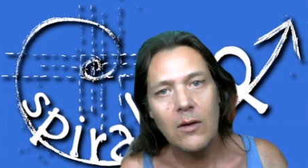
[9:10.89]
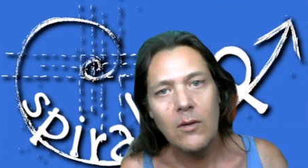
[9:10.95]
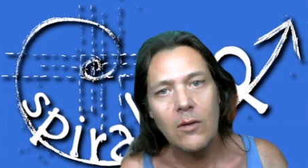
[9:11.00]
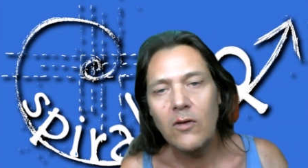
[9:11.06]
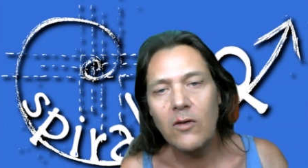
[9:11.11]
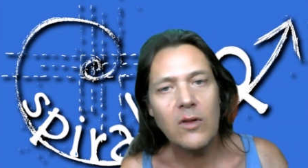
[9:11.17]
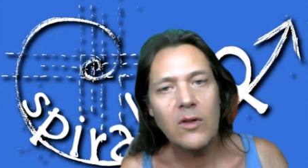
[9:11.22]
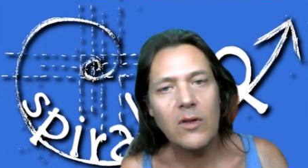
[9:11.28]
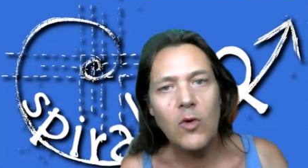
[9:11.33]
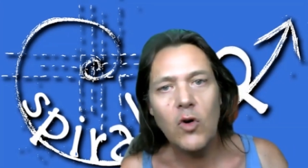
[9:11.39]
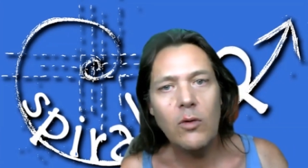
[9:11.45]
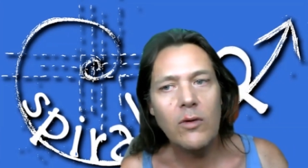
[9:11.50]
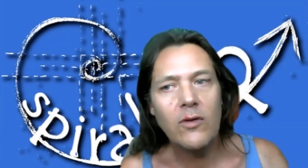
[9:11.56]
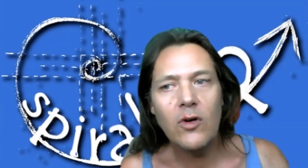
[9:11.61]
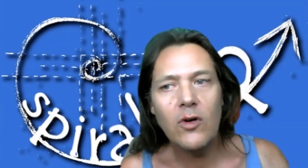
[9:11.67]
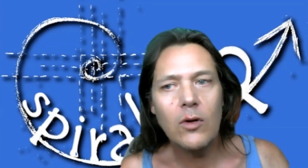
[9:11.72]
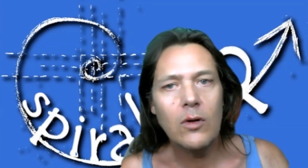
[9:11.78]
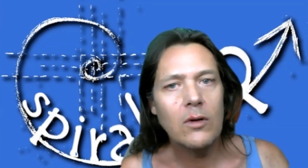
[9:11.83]
We've got them all.
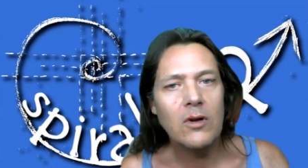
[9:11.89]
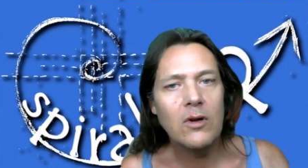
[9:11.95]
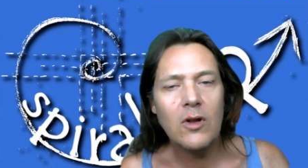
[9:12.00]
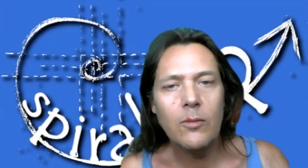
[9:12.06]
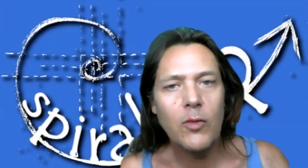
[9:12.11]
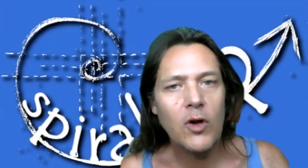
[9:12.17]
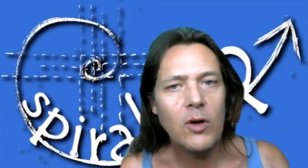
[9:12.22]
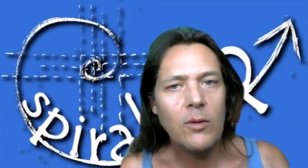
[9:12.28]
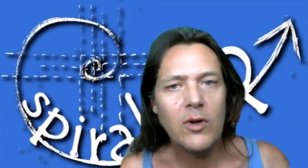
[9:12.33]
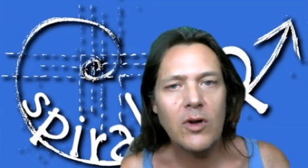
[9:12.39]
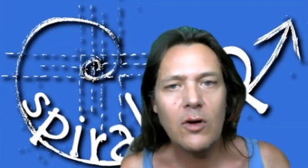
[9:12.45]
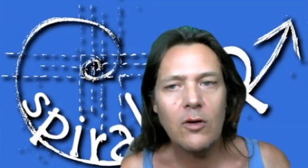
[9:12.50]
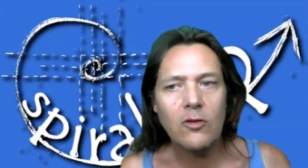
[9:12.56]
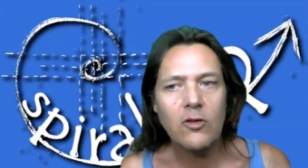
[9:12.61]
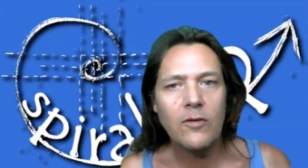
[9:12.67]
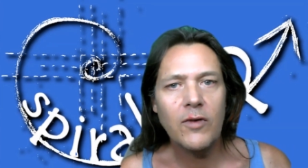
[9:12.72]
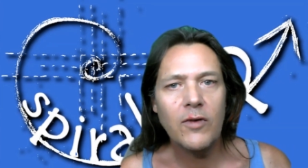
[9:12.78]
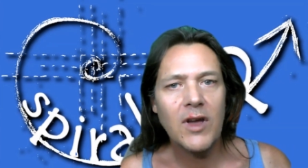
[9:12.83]
We've got, you know,
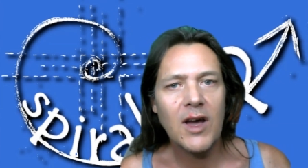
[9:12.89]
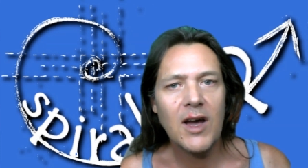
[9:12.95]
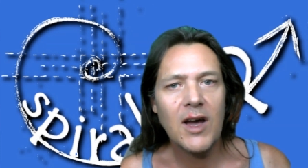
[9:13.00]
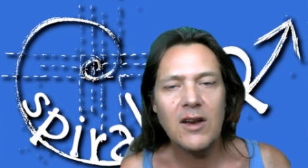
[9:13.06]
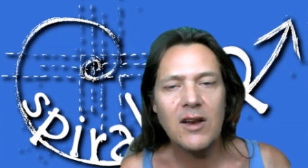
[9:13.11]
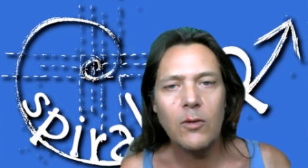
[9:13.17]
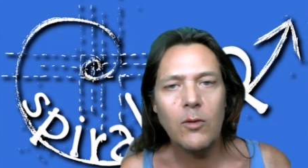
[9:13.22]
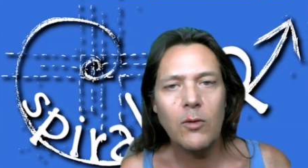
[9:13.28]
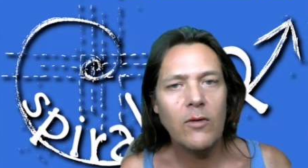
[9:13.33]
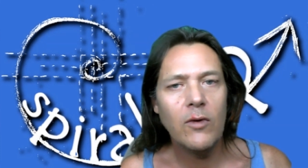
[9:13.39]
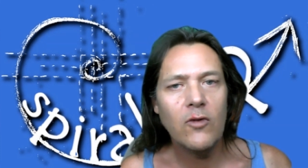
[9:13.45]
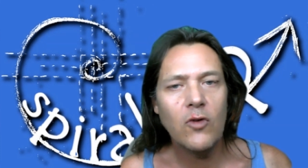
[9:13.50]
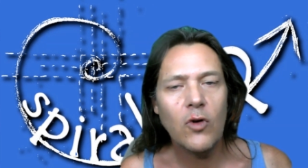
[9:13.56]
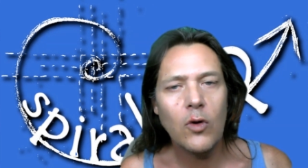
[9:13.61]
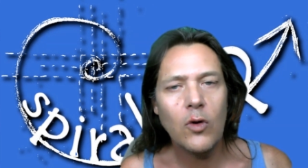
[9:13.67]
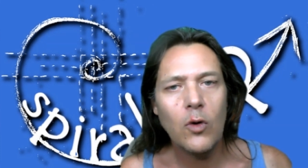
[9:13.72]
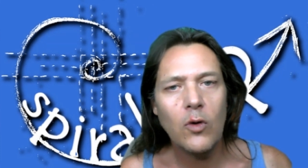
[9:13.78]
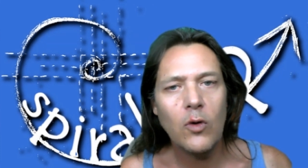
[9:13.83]
permaculture for gardening. We've
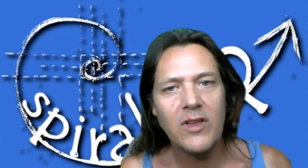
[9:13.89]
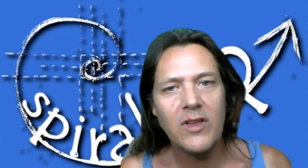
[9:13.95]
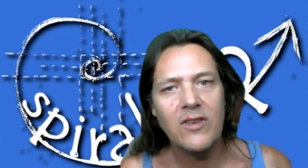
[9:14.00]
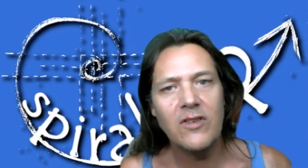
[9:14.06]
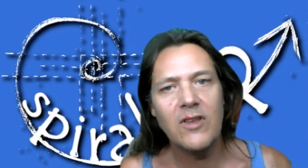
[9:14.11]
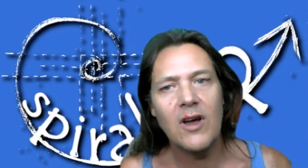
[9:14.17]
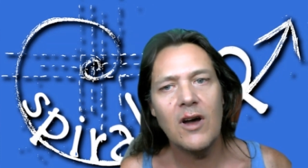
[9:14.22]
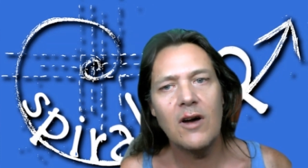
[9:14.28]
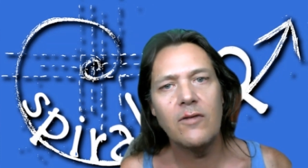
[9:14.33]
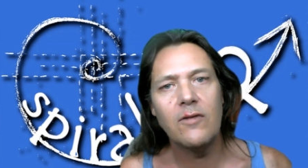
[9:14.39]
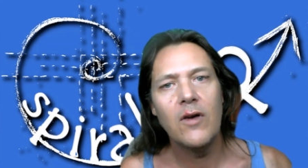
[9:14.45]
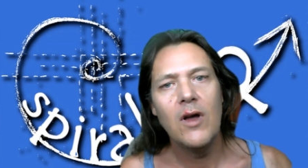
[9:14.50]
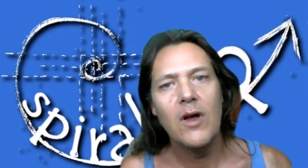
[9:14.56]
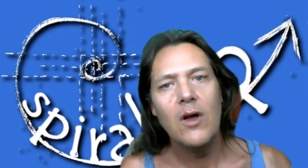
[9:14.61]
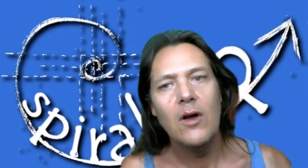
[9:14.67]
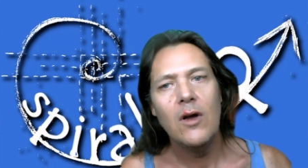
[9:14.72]
got all this stuff.